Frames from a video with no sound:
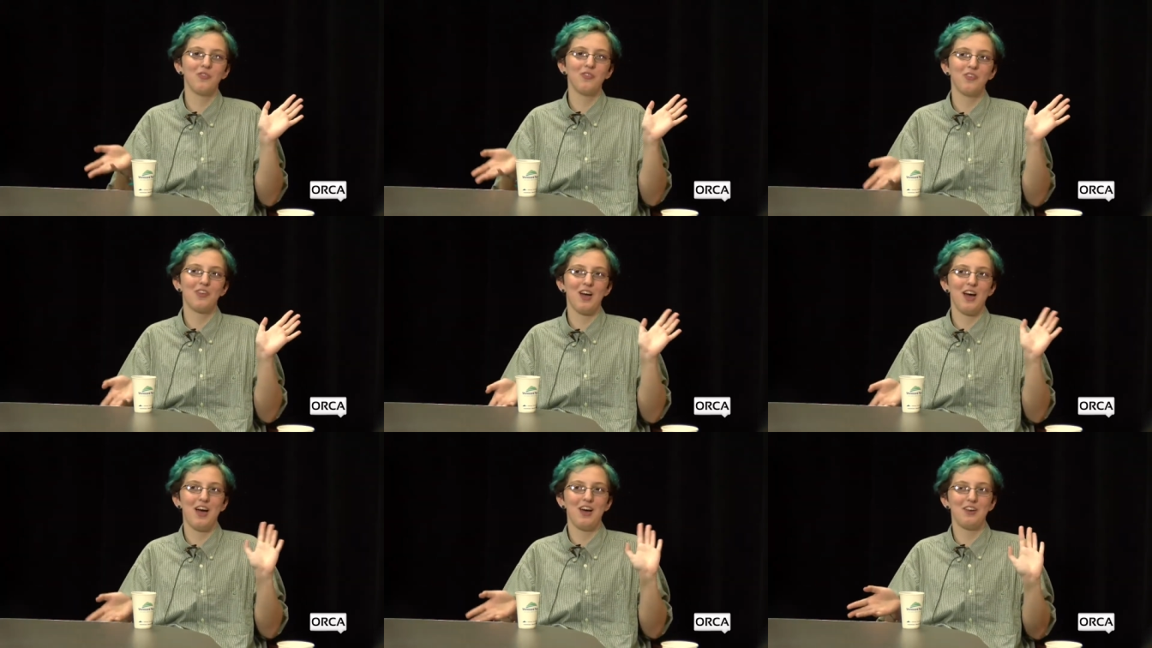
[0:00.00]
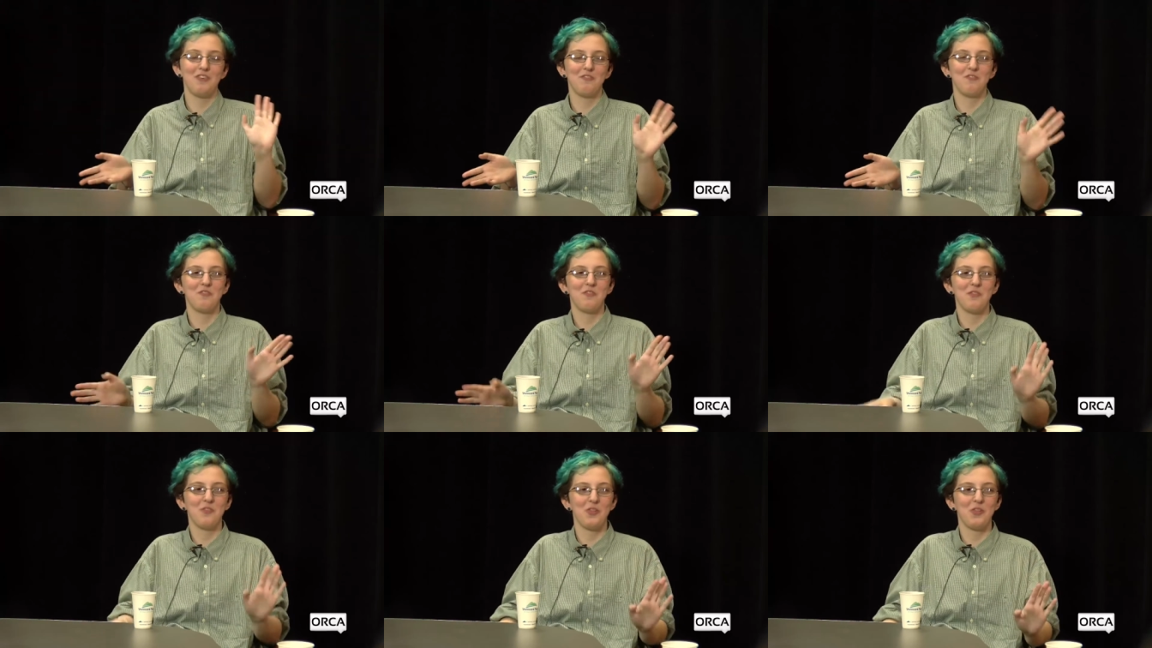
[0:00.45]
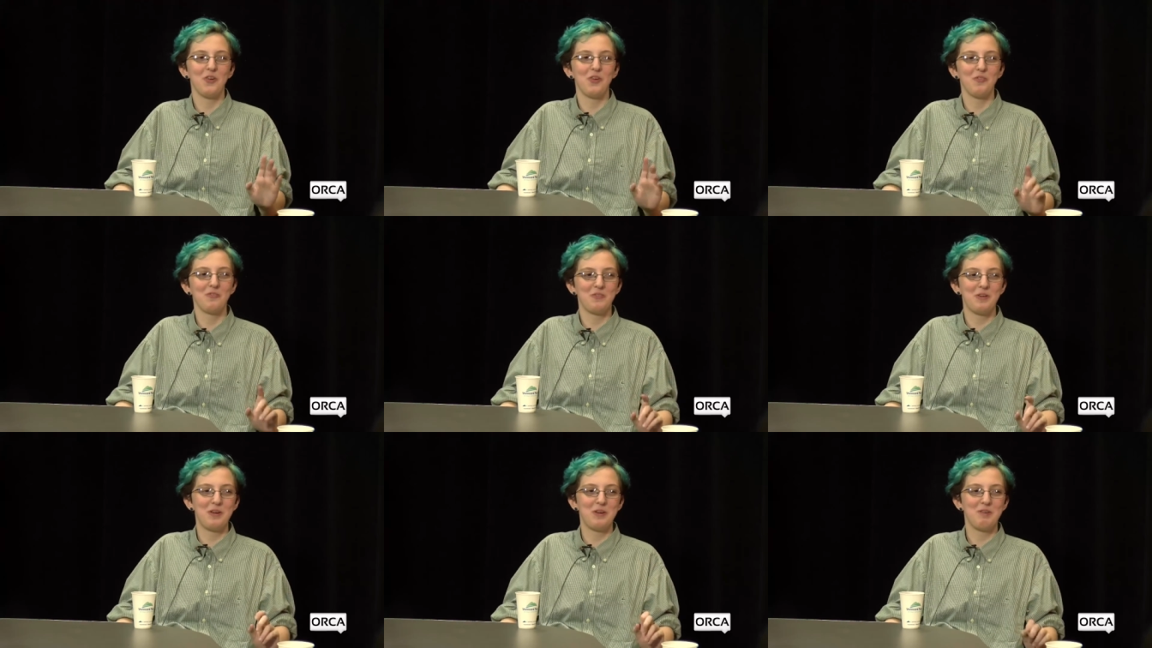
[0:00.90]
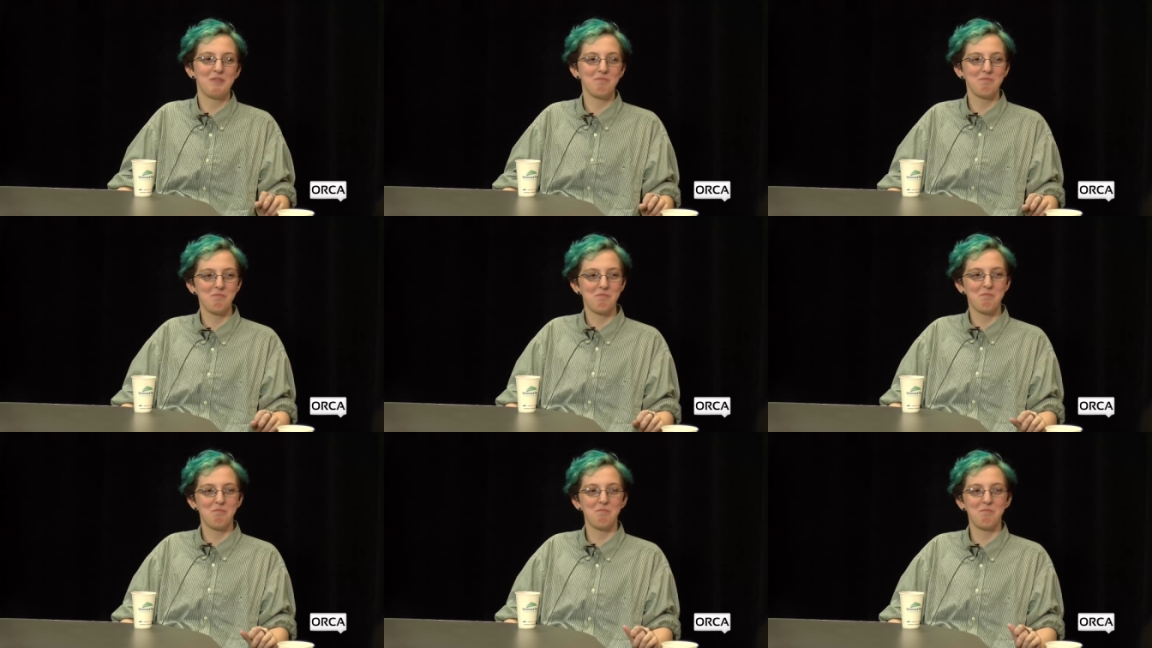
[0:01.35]
kind of a little bit.
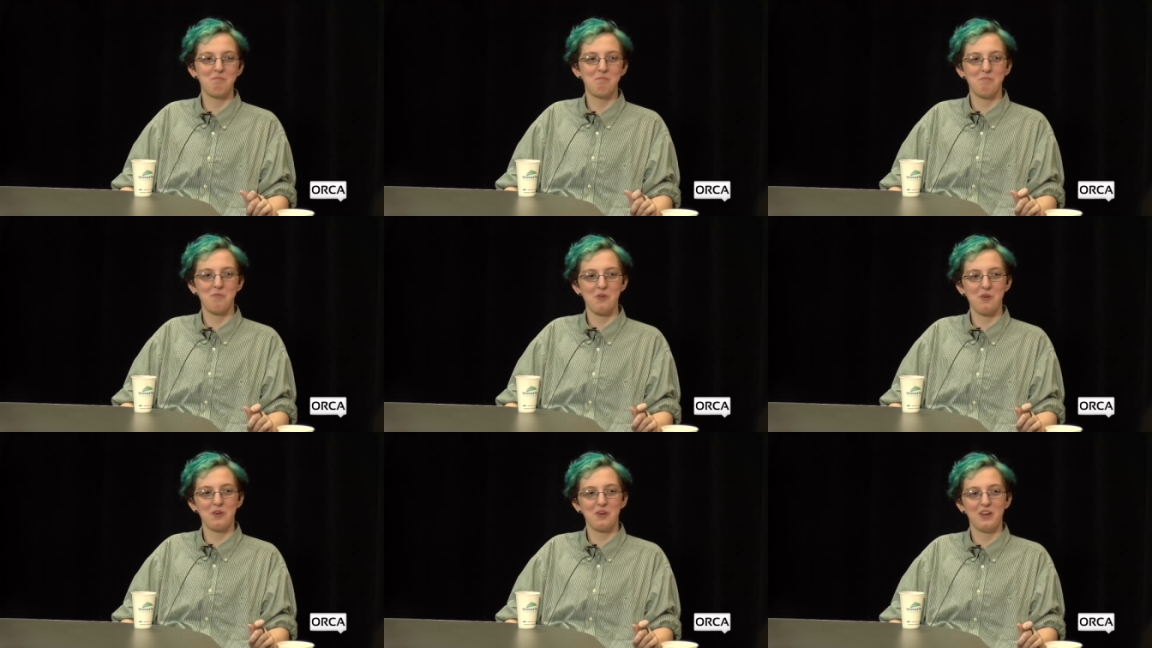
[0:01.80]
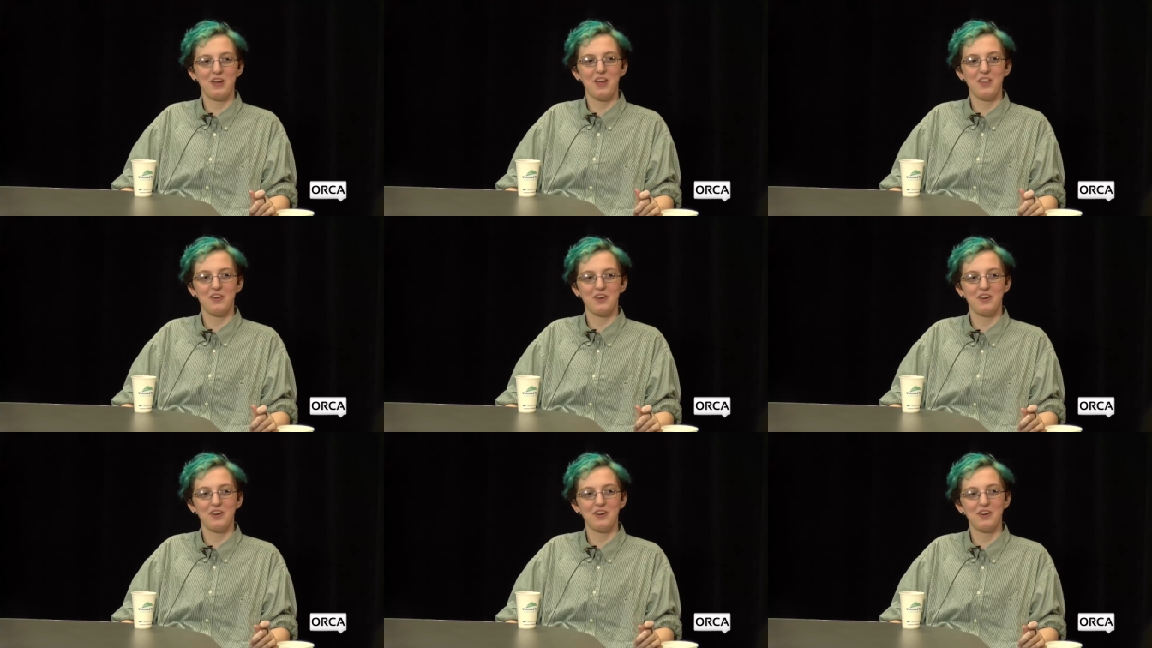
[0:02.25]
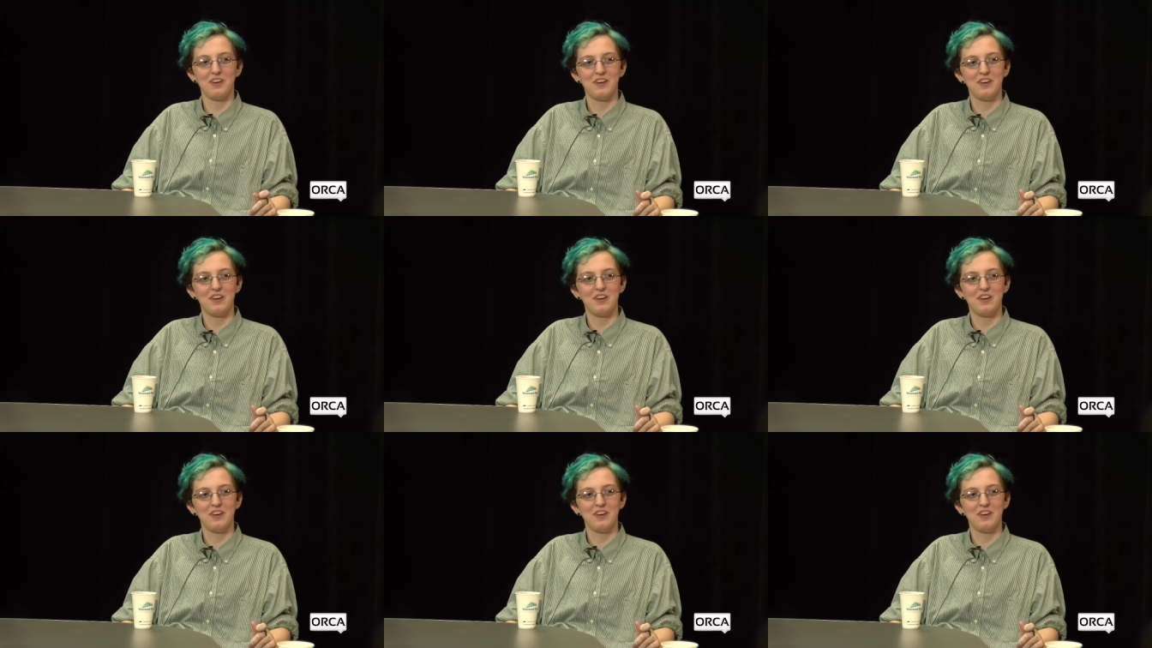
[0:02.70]
It's a fantasy world, together. but it's this